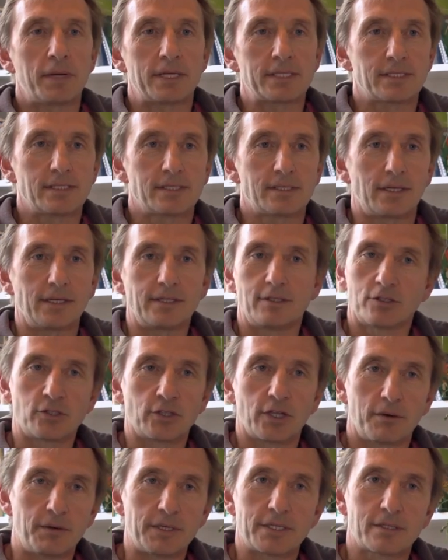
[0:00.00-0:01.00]
of the pesticide
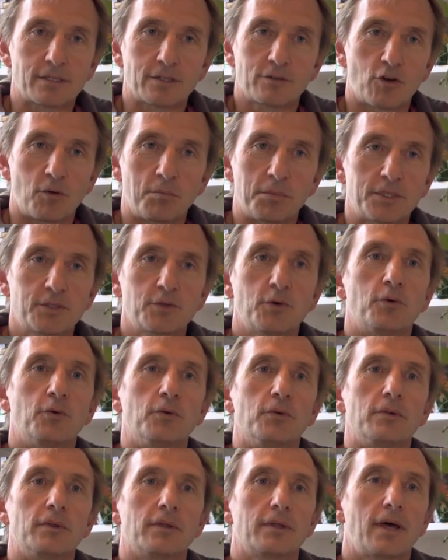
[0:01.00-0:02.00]
doesn't go into the crop at
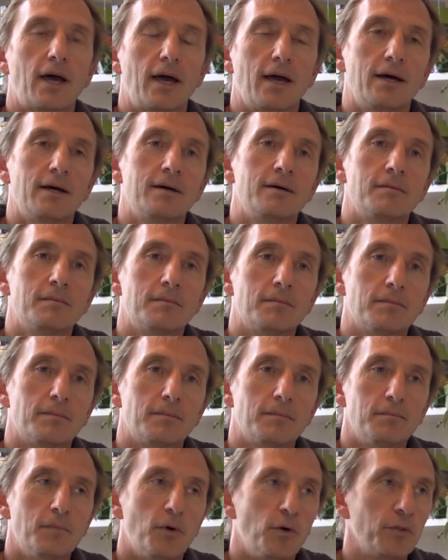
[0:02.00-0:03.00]
all.
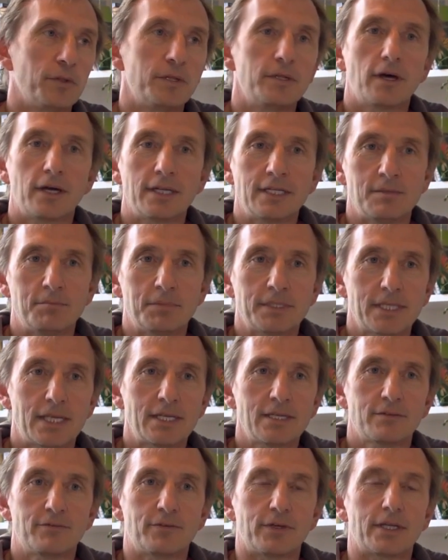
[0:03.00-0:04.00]
Um, more than
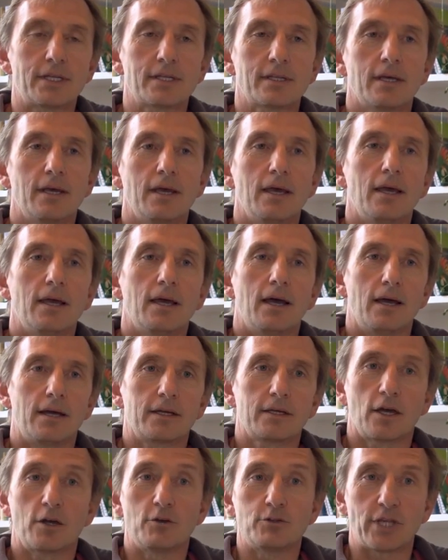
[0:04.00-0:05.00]
90% of it
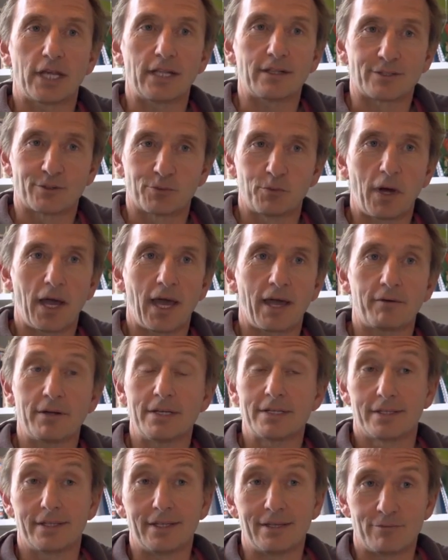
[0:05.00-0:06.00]
uh, goes
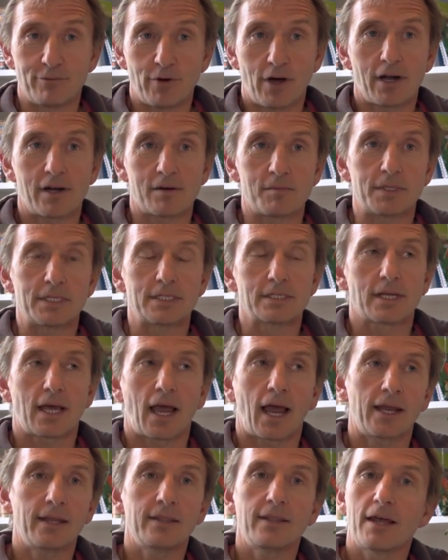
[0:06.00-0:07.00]
elsewhere into the
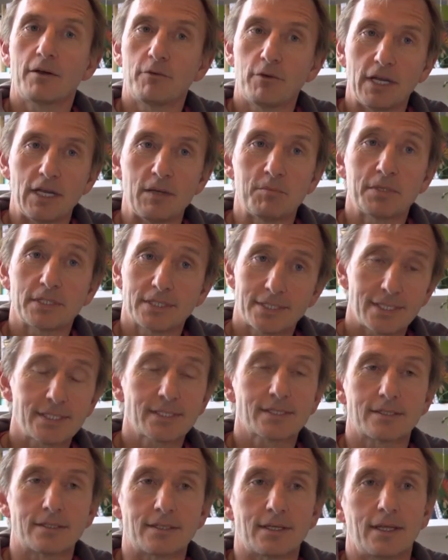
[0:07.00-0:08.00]
environment, and they're really
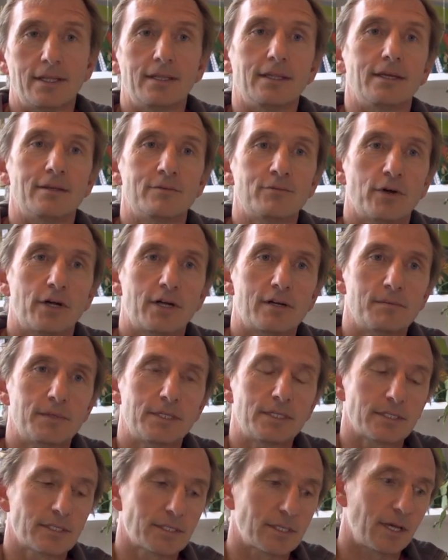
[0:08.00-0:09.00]
persistent in the
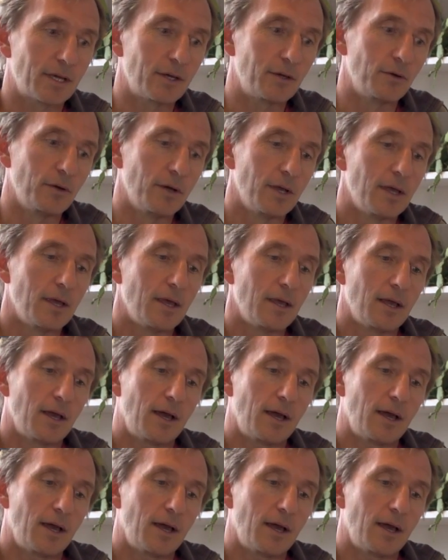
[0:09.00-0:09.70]
environment. So